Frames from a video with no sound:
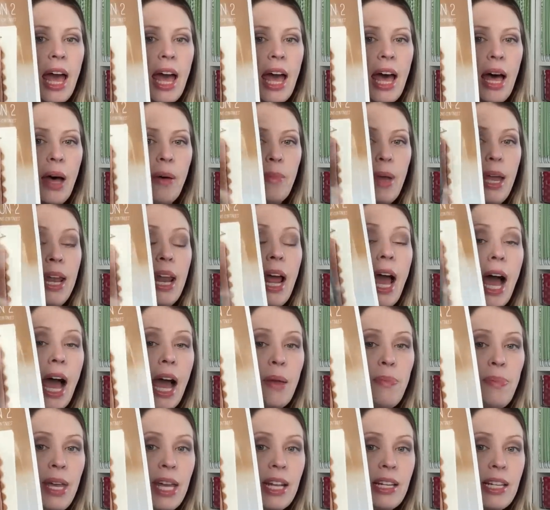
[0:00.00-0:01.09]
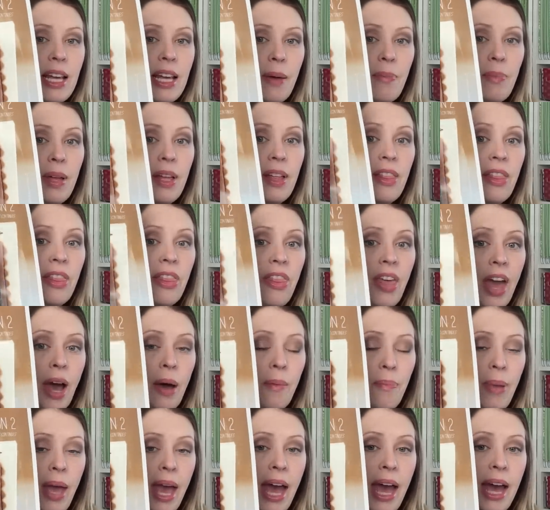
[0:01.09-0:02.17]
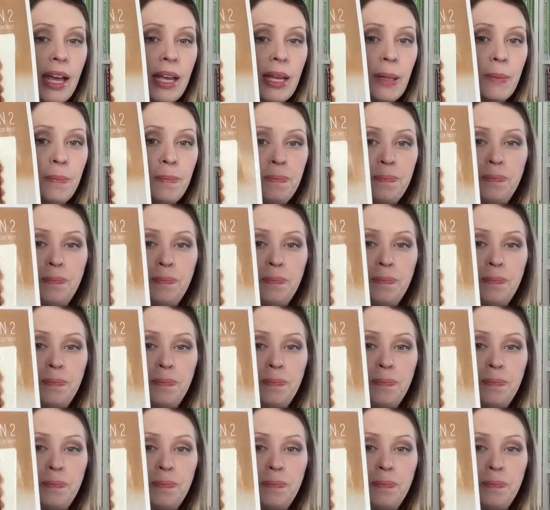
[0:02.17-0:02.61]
Um, and I picked up that pack